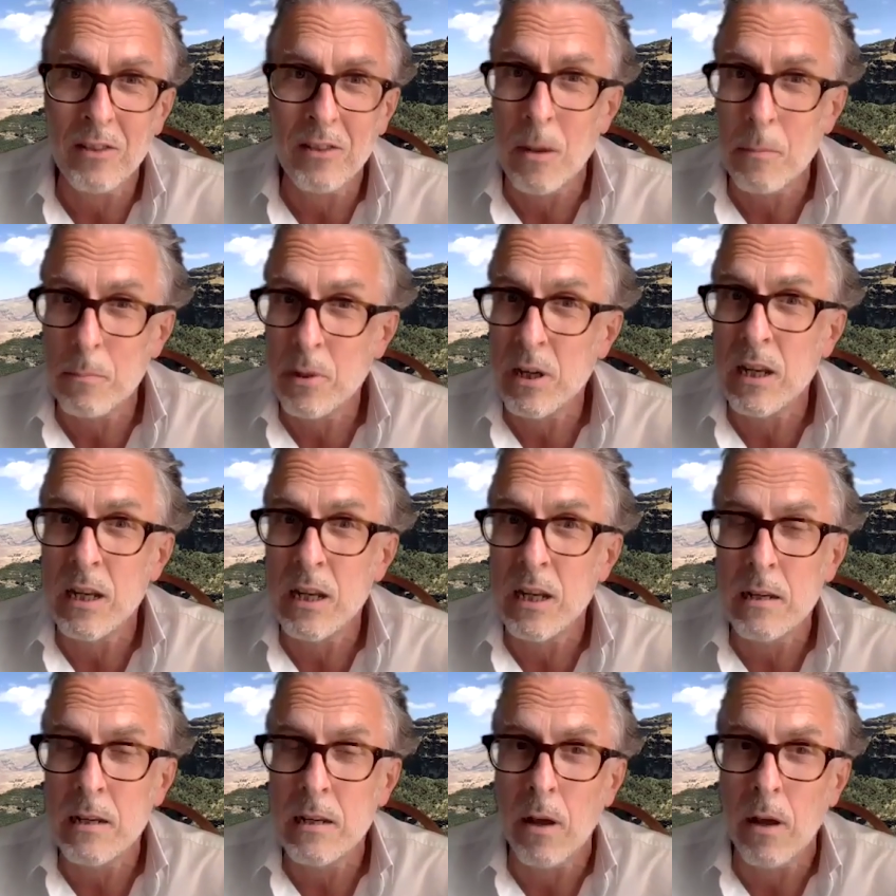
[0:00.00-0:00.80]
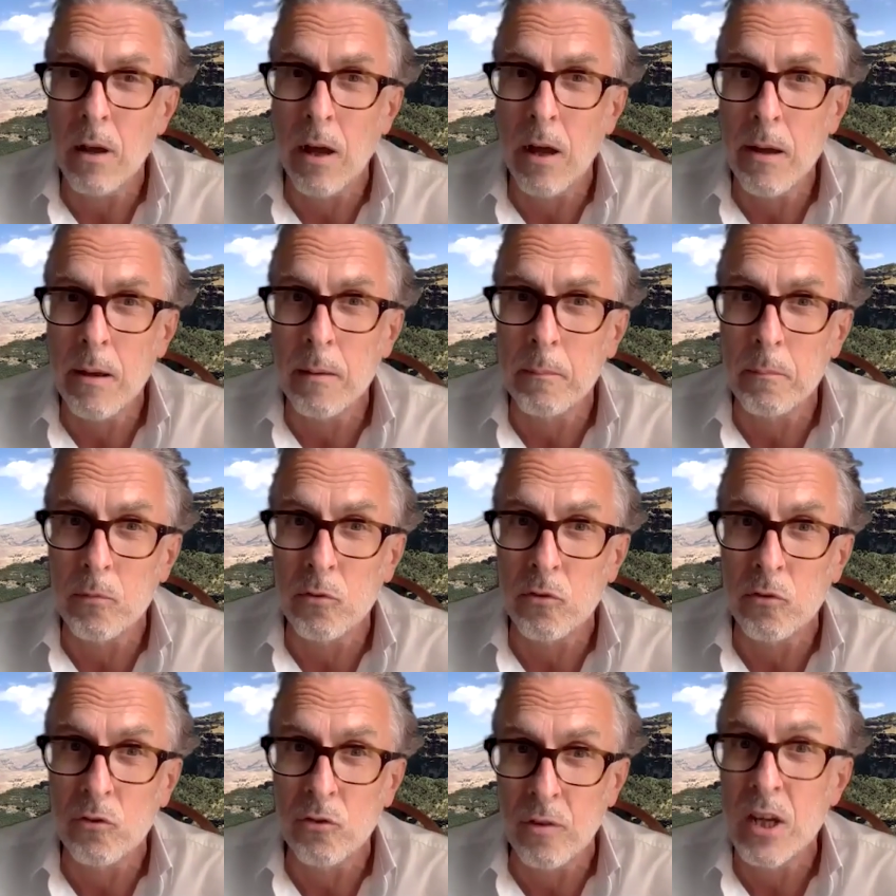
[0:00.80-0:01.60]
they're pretty
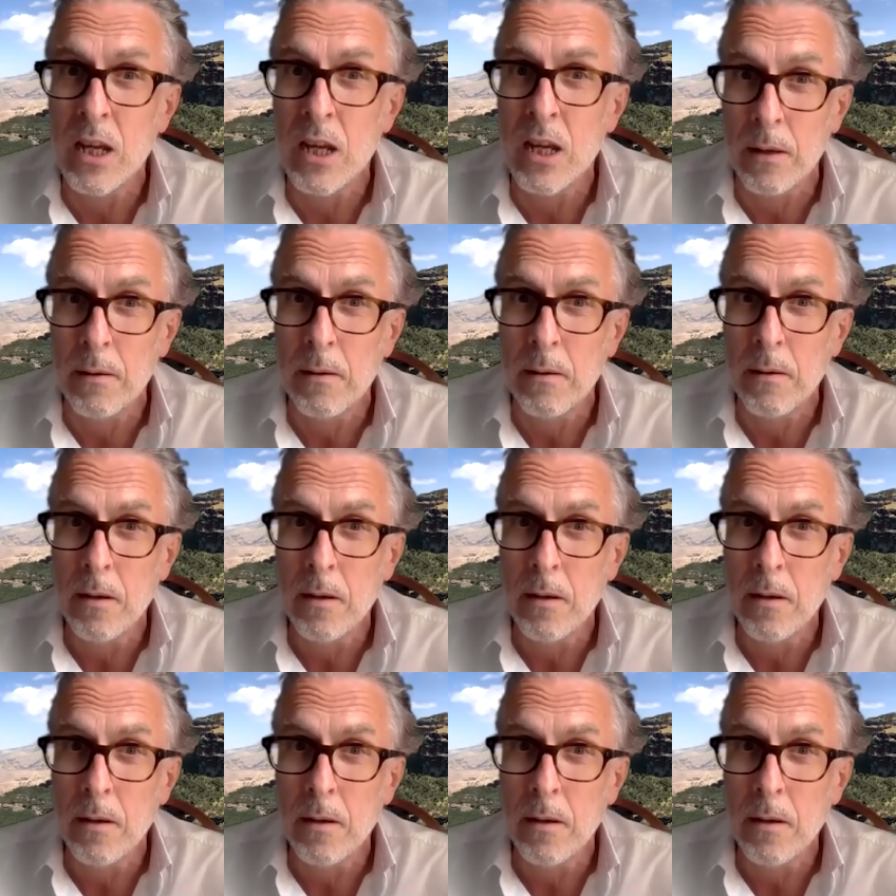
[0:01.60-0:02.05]
severe.